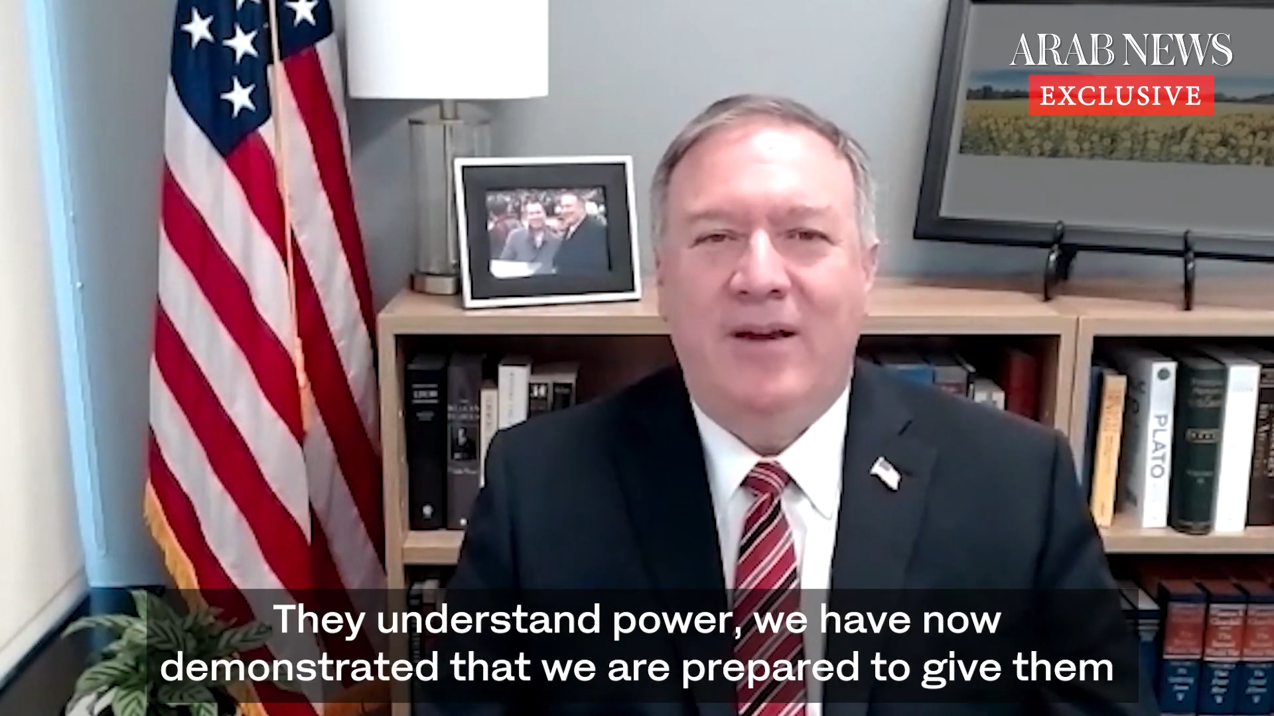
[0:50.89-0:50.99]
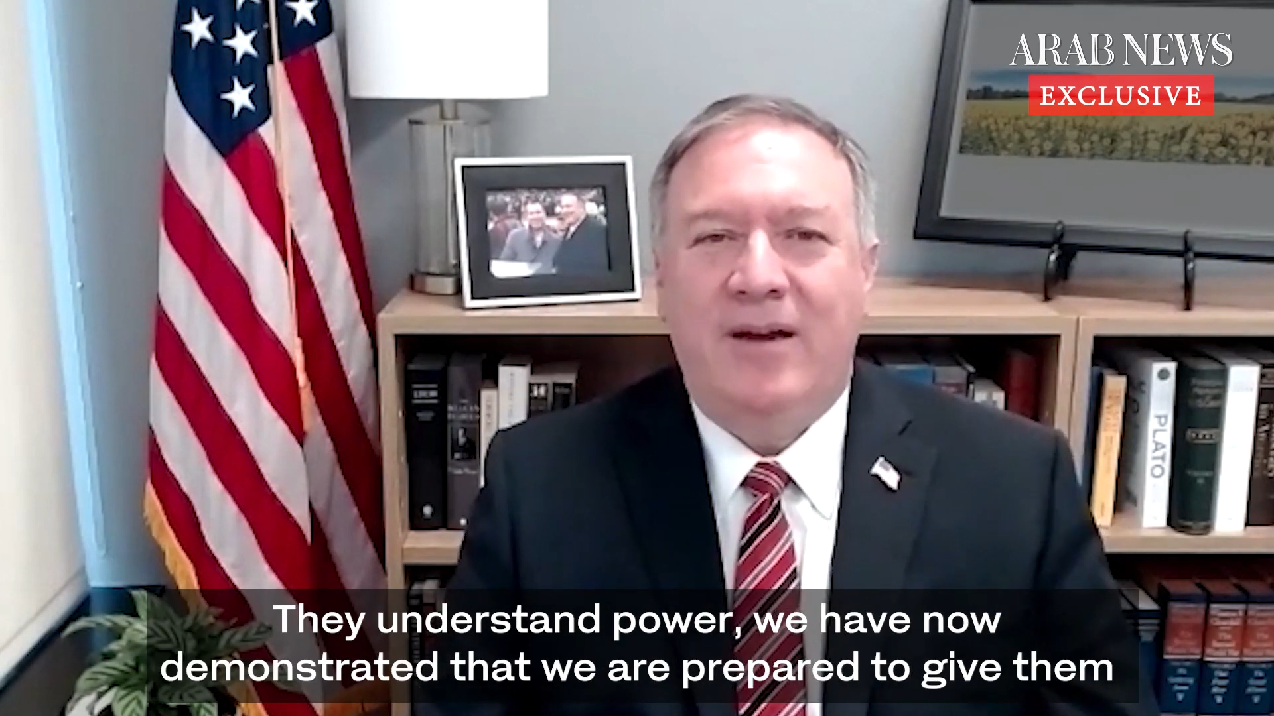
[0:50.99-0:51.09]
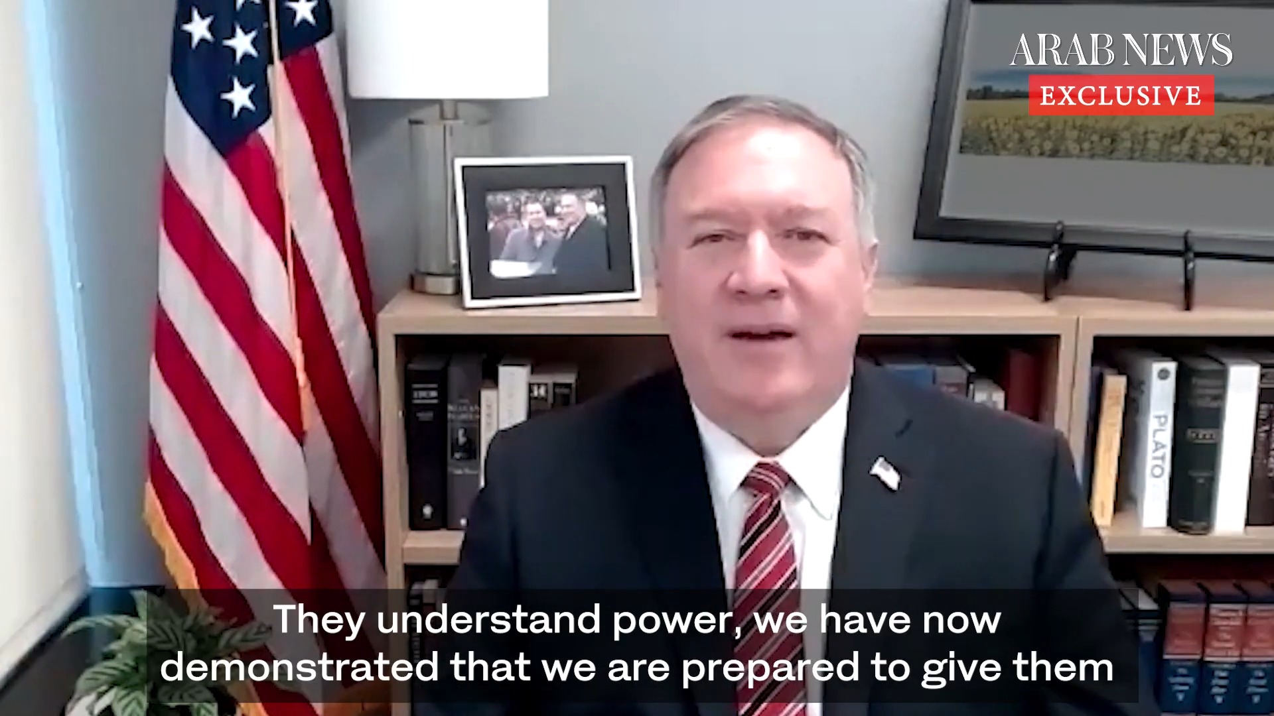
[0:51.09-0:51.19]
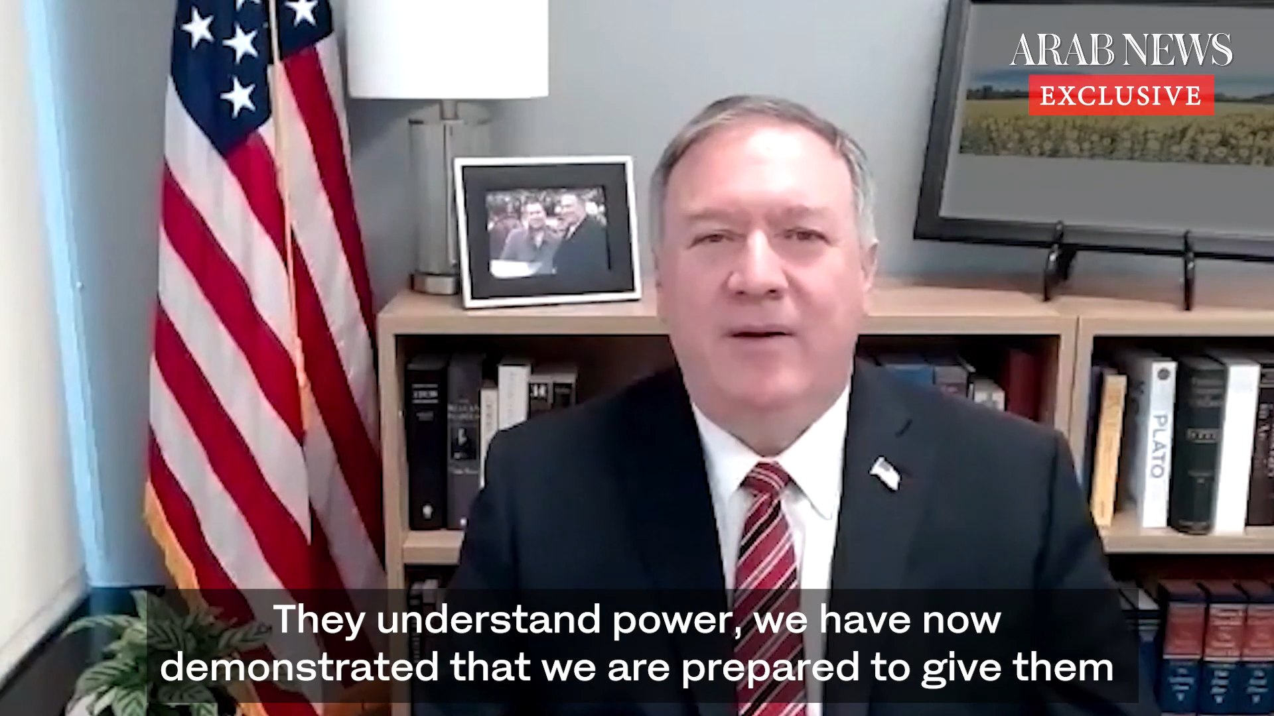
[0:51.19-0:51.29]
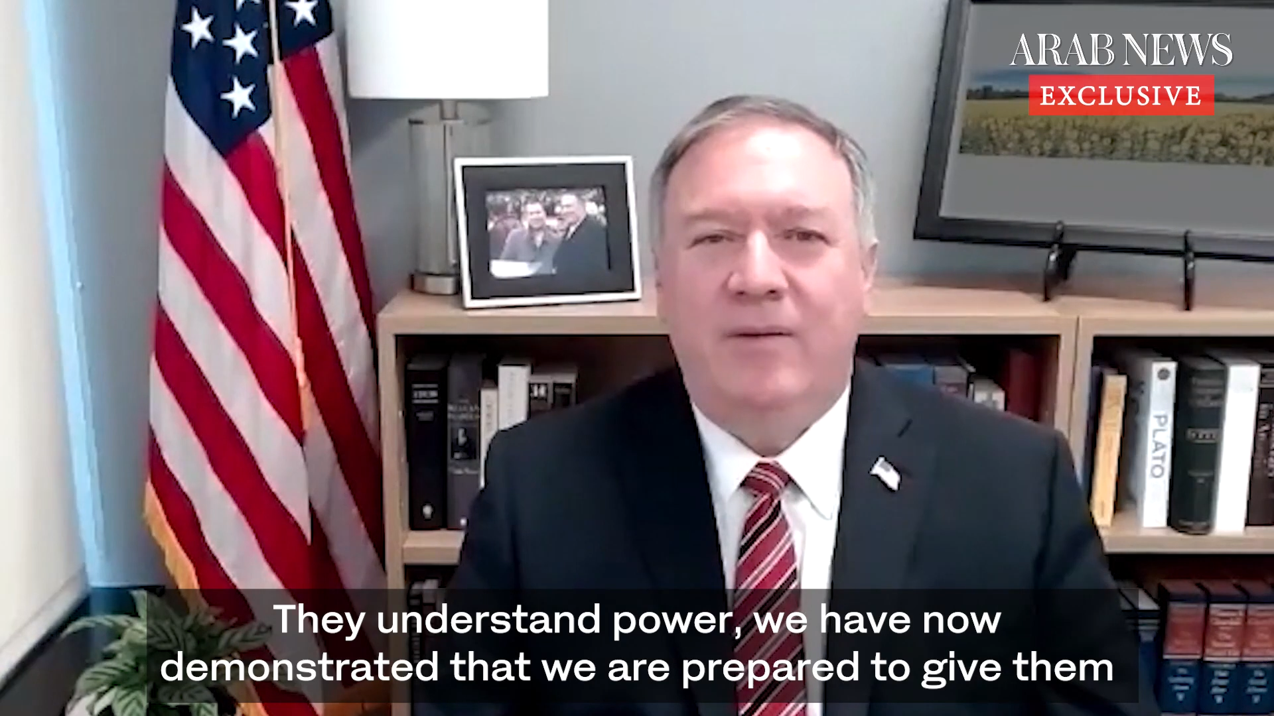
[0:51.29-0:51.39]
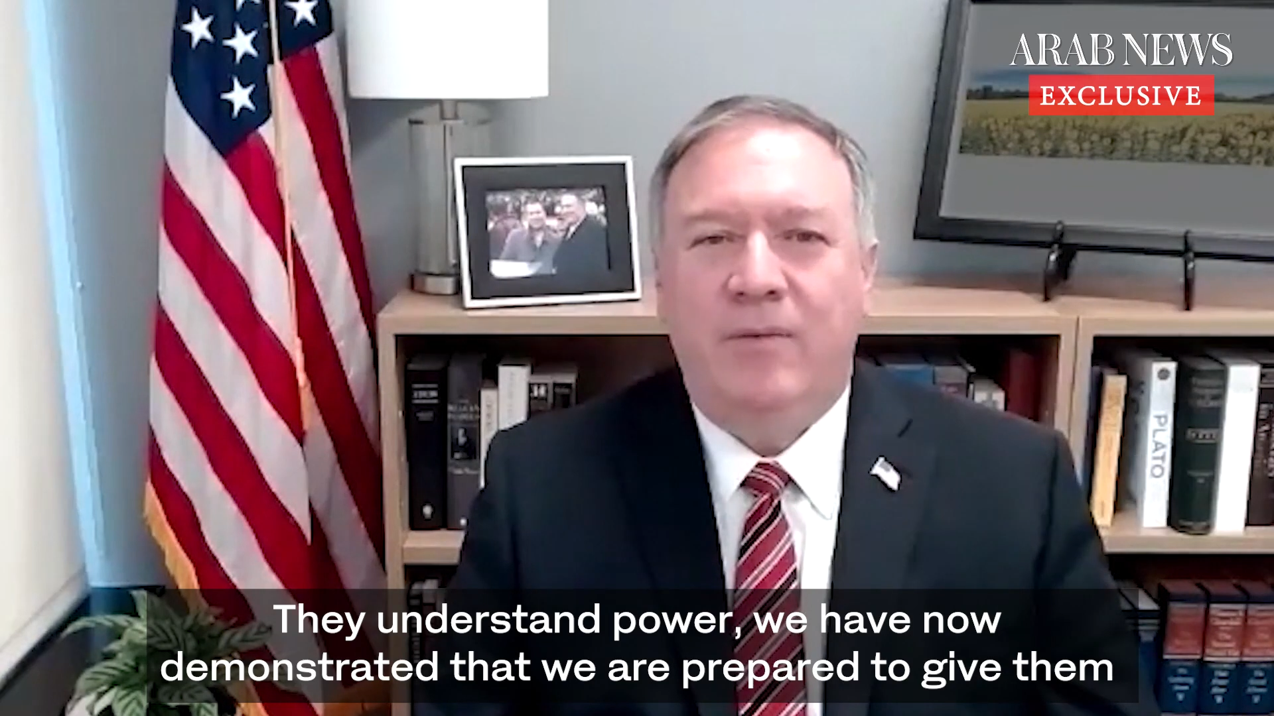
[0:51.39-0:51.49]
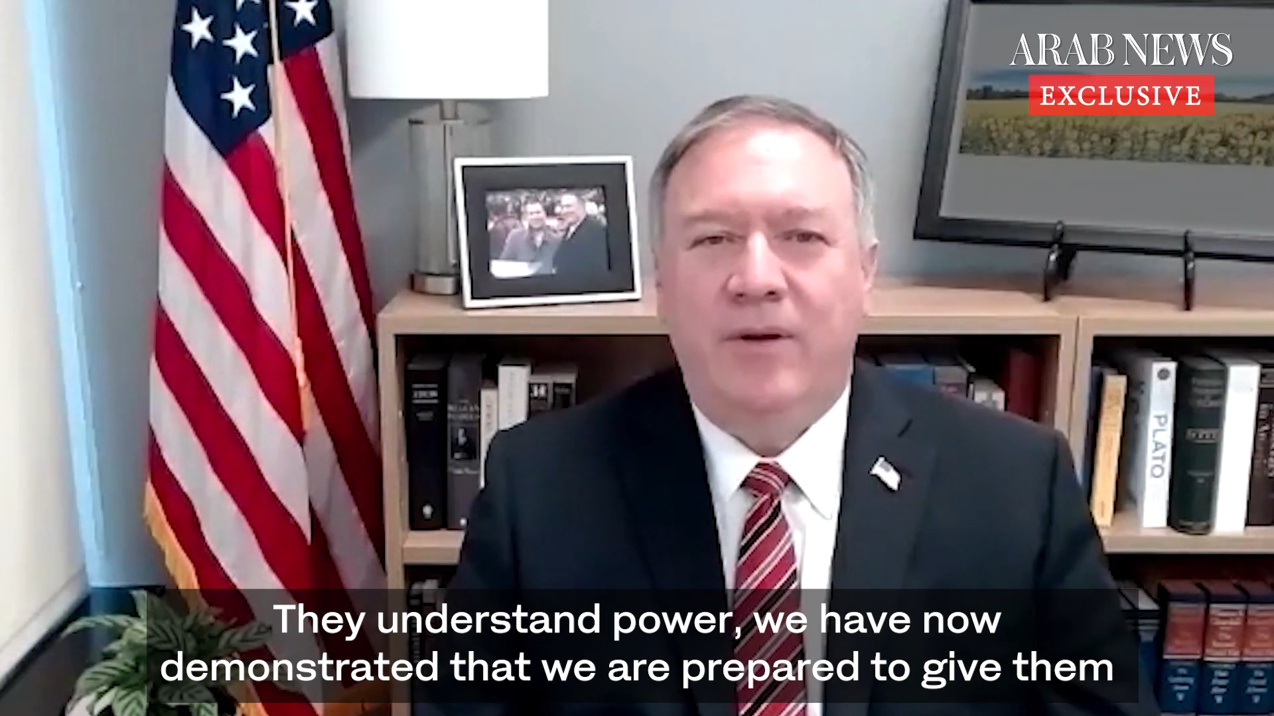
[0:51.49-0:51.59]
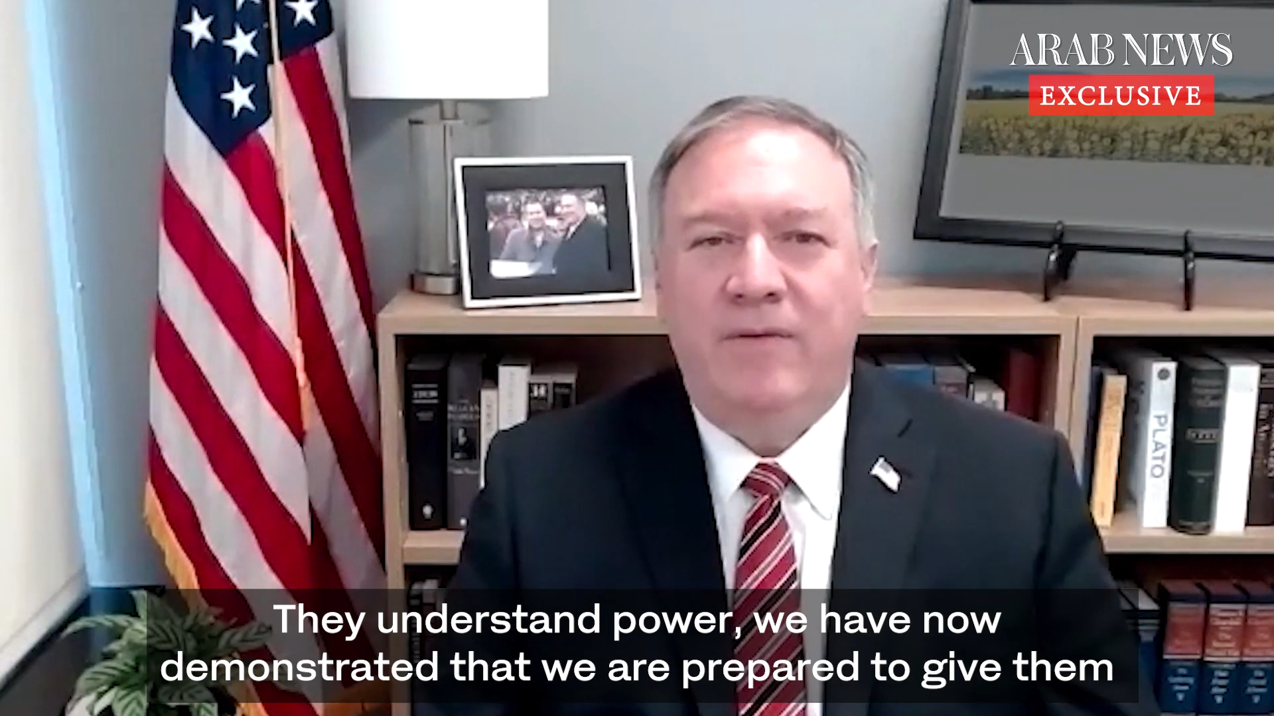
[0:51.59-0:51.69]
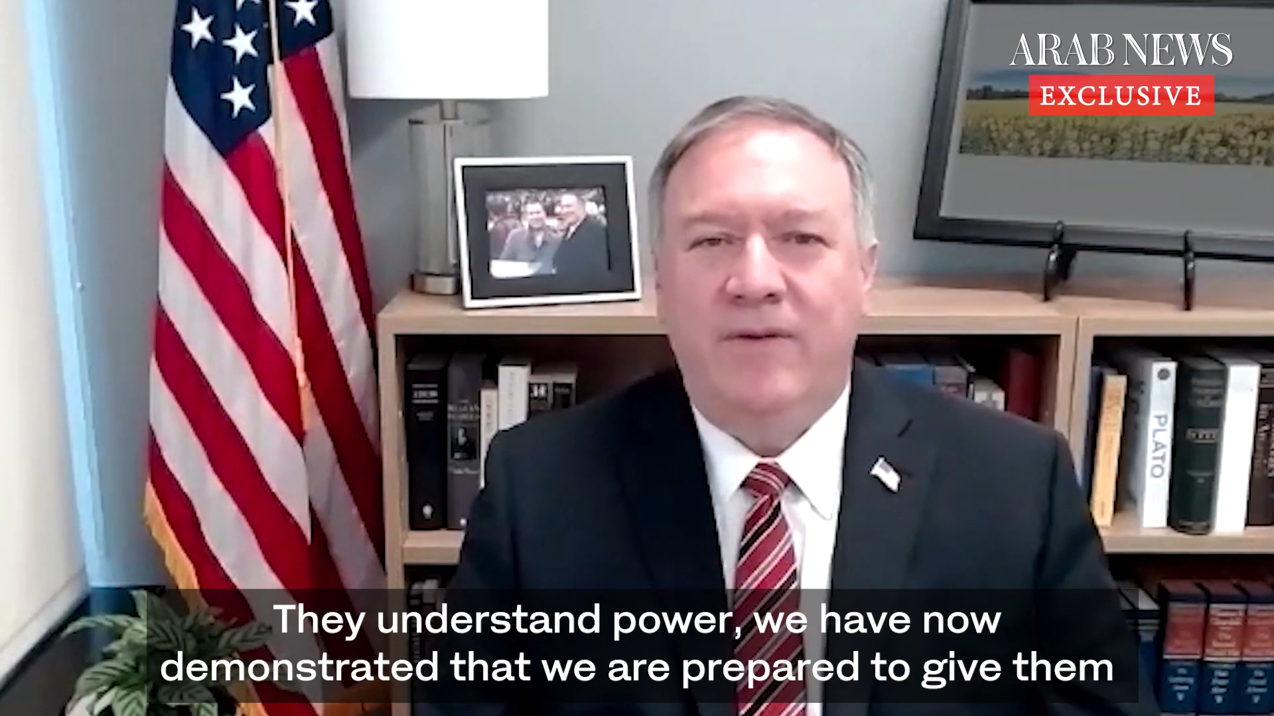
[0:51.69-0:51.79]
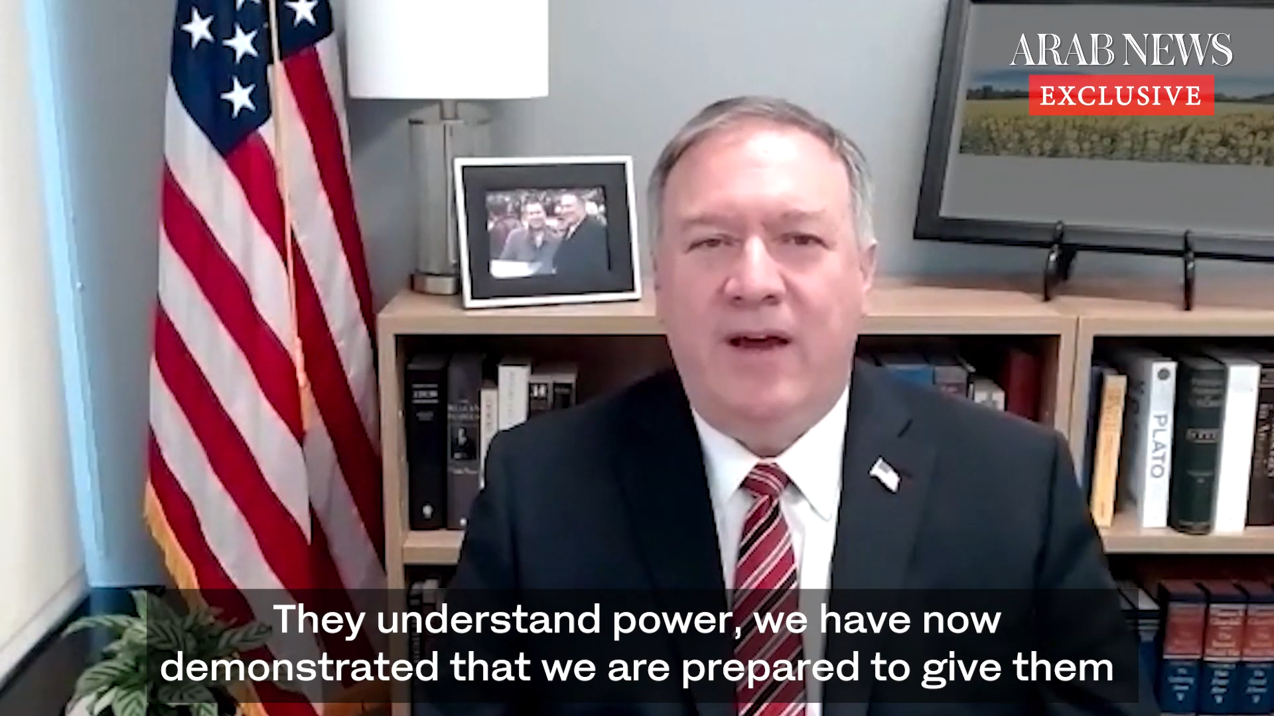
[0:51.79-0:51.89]
Uh,
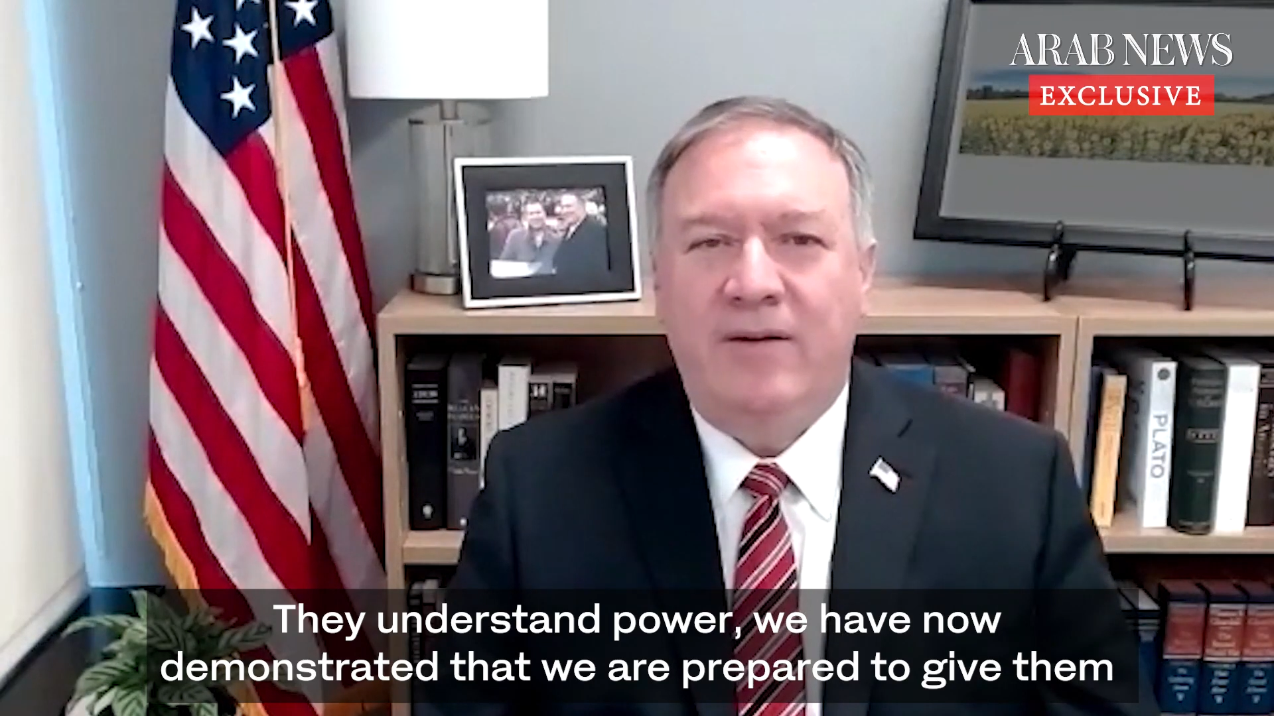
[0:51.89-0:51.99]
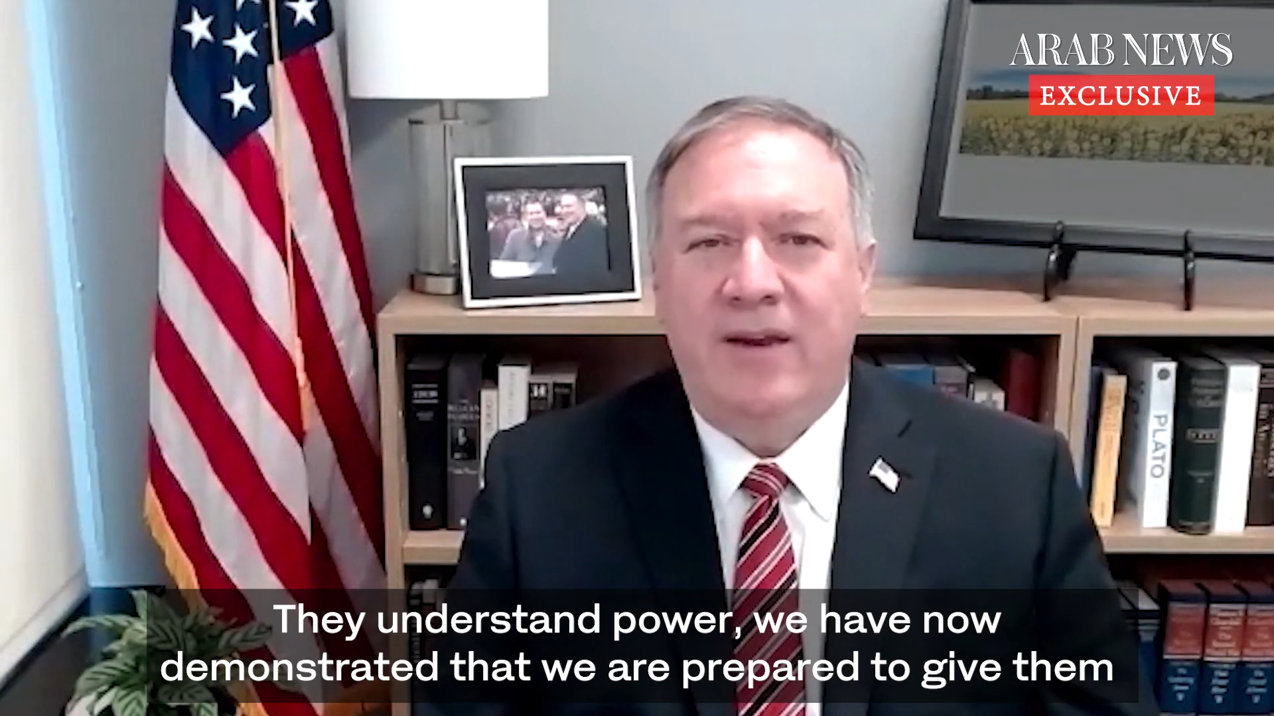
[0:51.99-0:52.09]
we've now